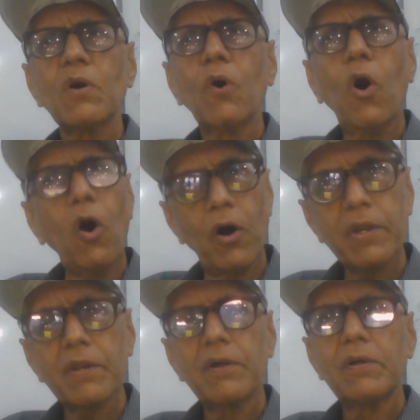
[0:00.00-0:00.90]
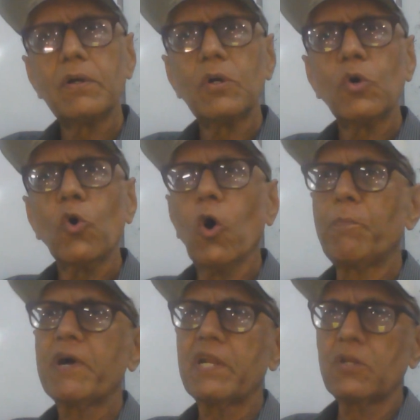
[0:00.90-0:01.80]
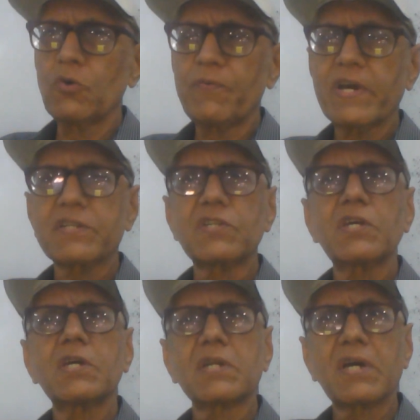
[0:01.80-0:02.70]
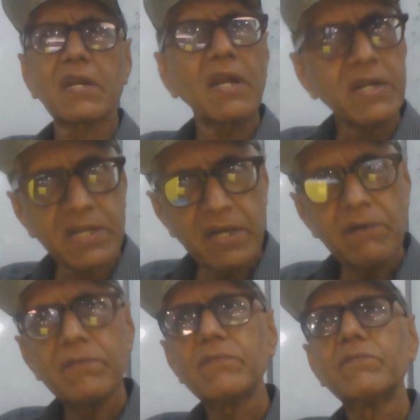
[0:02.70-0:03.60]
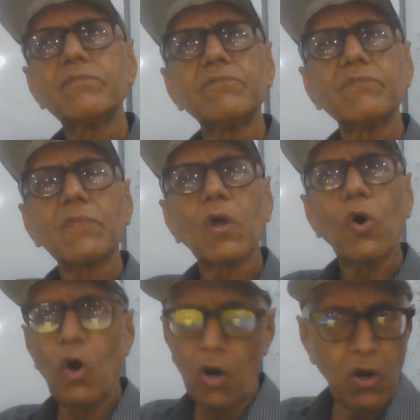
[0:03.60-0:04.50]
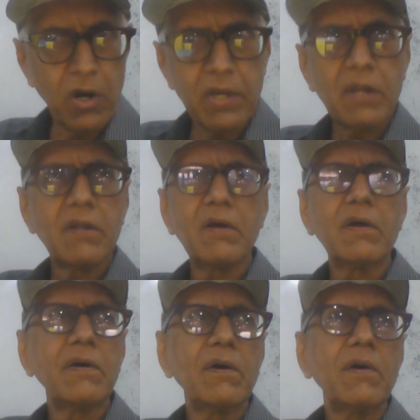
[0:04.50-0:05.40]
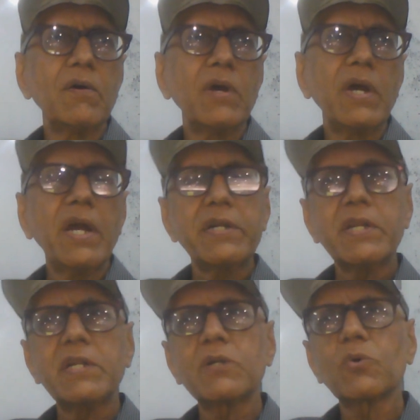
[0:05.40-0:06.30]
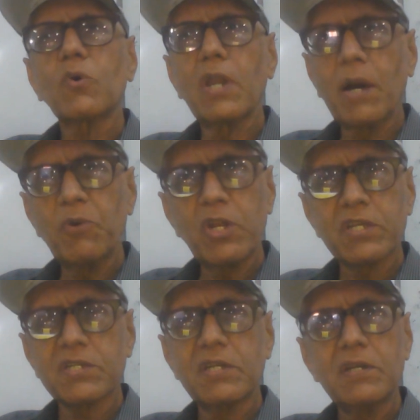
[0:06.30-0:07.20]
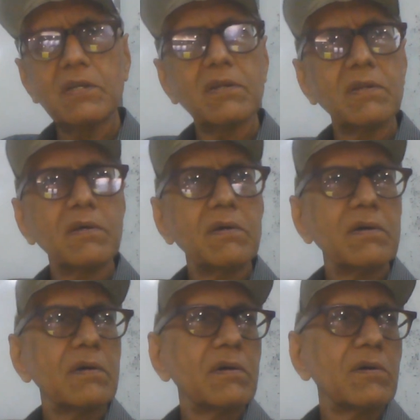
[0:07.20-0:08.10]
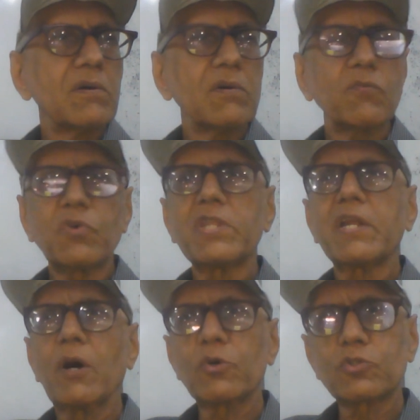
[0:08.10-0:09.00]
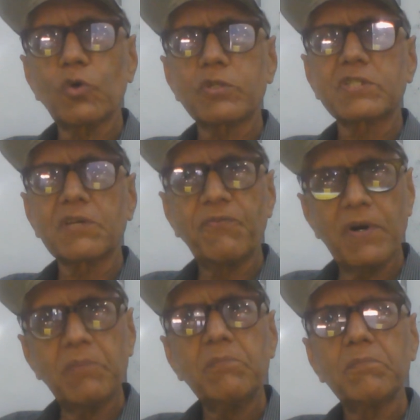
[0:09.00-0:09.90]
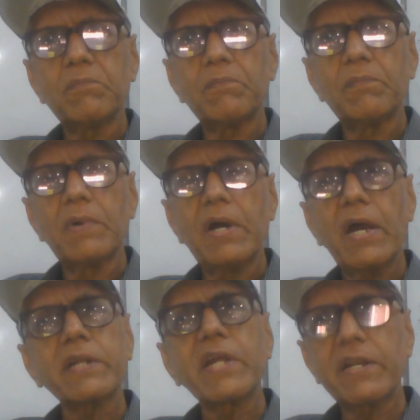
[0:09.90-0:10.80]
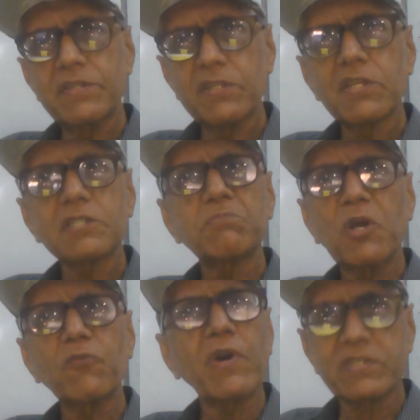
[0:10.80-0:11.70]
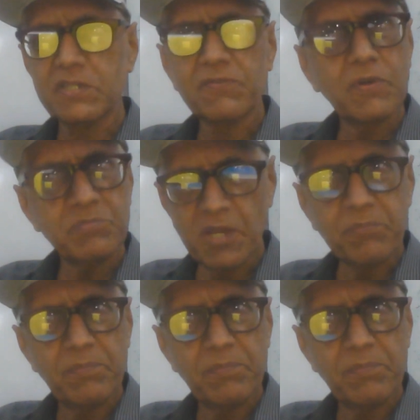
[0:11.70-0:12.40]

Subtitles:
or open a new factory in Karnataka, or enter into collaboration with an outsourcing firm and get the things manufactured from them.